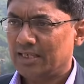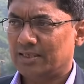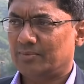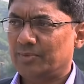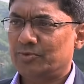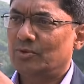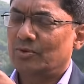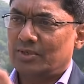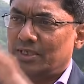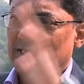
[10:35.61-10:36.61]
Sometimes you
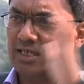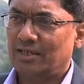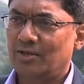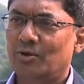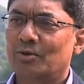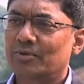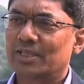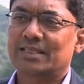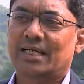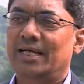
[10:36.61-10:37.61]
look generally all over
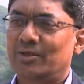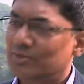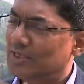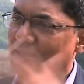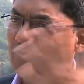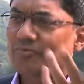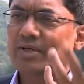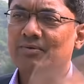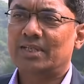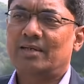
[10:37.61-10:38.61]
the sky to see
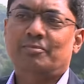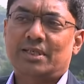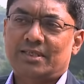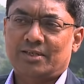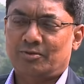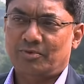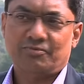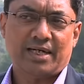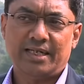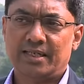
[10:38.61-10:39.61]
wherever there are pulsars, you may
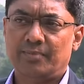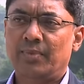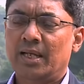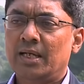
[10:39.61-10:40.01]
find them.